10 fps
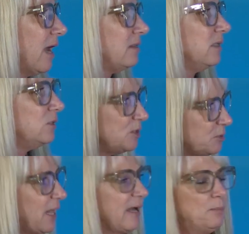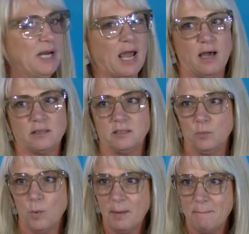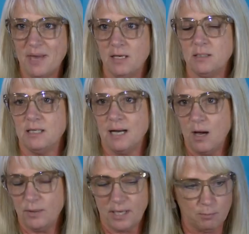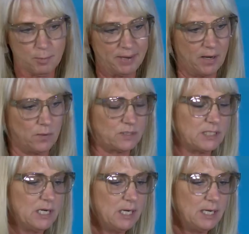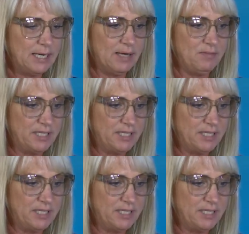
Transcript: at the Lewis Blackman Act and what it meant and how it came about and the